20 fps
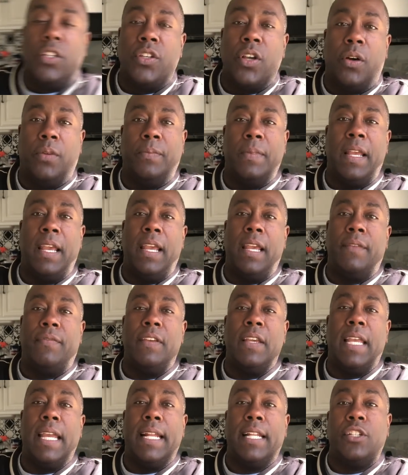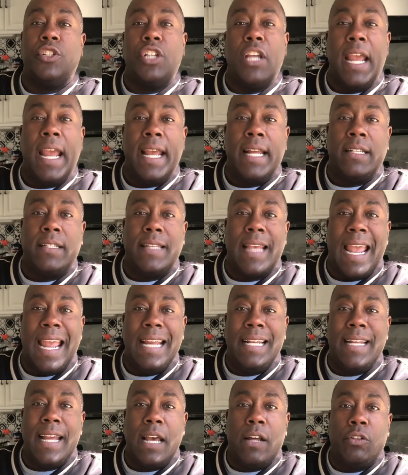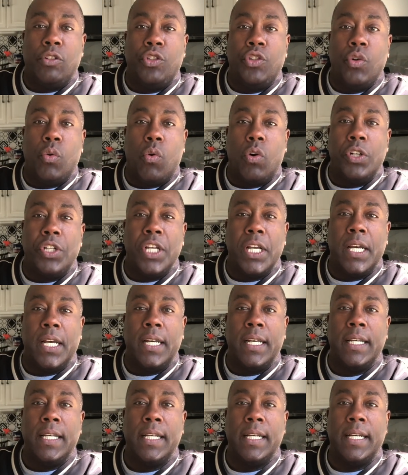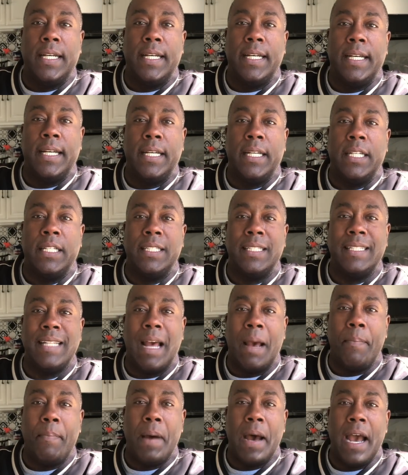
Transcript: So if you get a chance, Adel, Georgia, stop